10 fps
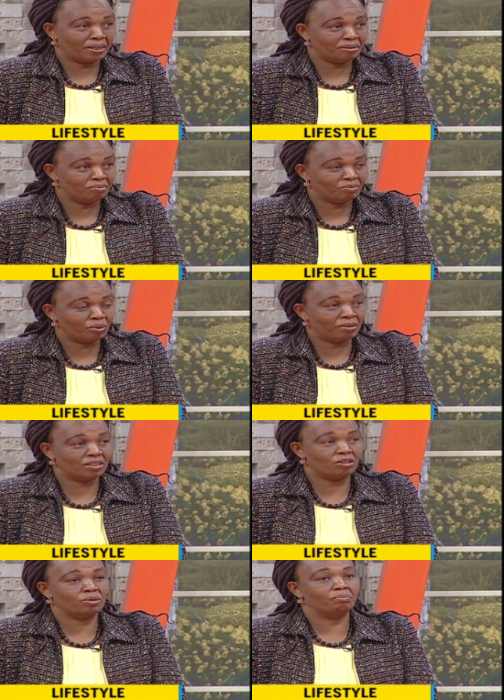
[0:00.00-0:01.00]
Mm. We
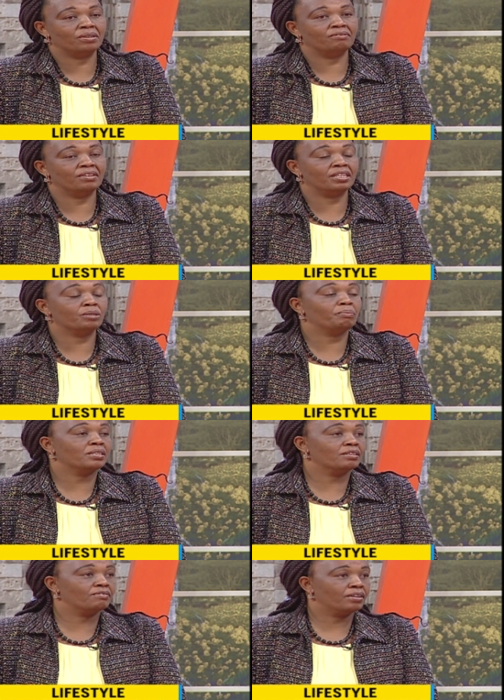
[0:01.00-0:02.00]
might not be very
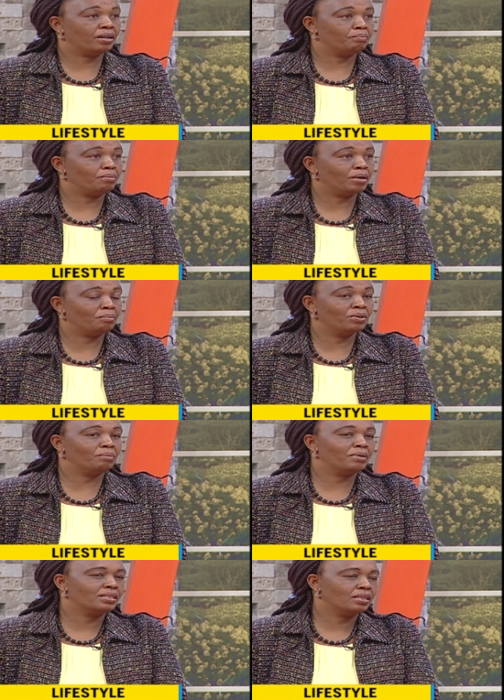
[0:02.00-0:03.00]
specific ab about
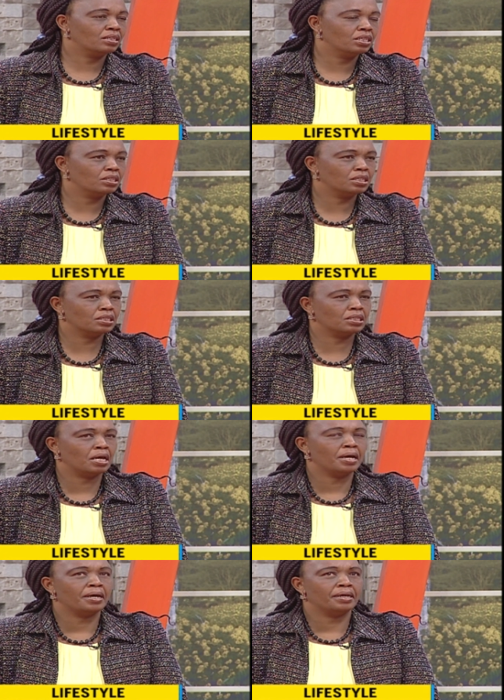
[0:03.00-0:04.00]
the percentages. The
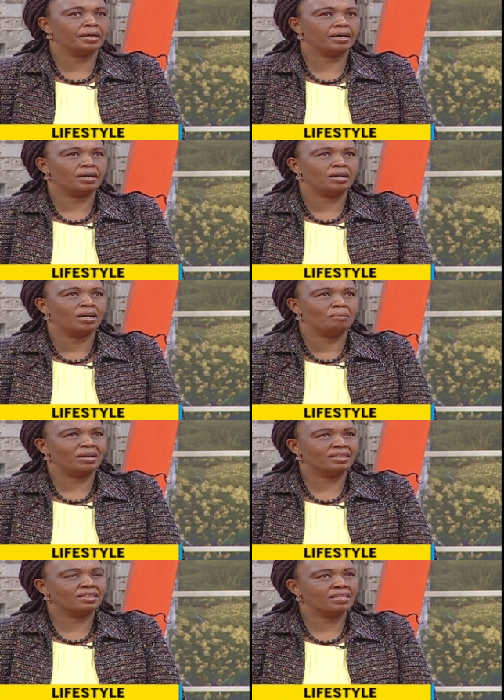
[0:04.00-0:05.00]
percentages yeah, mm.
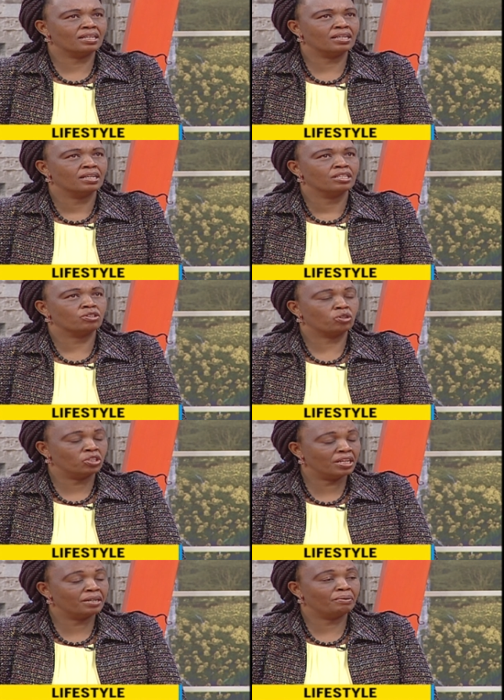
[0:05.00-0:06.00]
but I think
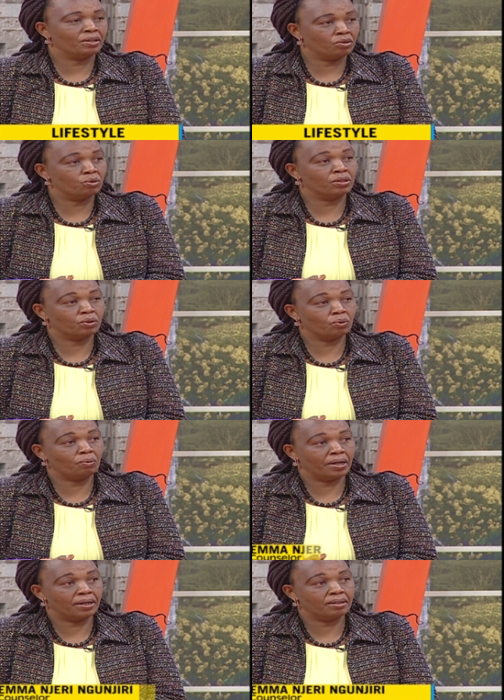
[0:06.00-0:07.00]
socially we are not doing so
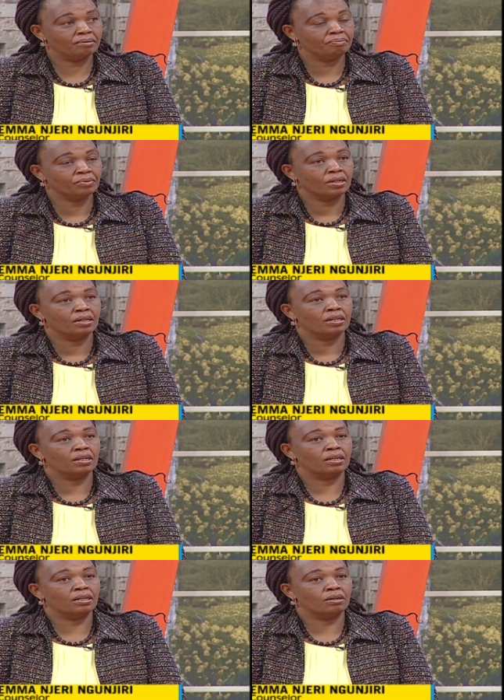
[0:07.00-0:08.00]
well.
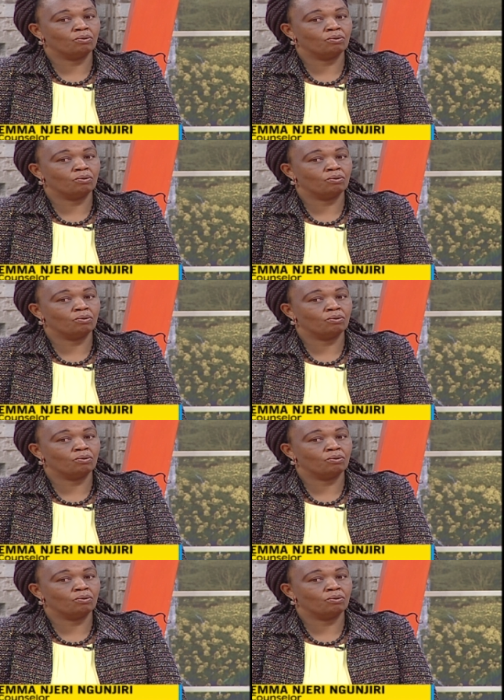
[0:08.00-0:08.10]
Mm.